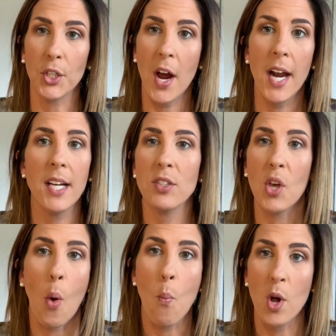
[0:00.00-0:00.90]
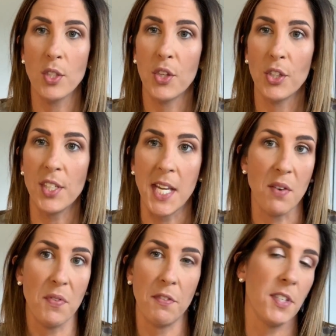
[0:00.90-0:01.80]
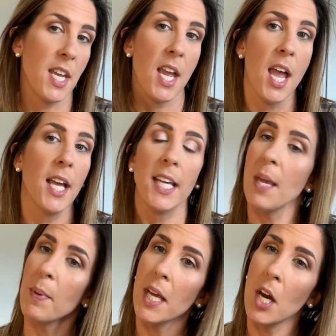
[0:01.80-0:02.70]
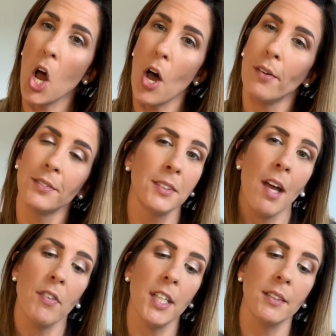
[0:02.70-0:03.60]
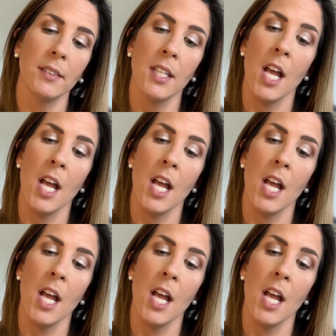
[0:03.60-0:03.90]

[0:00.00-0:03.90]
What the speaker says: credit, so $113.50. Keeping it all, love it.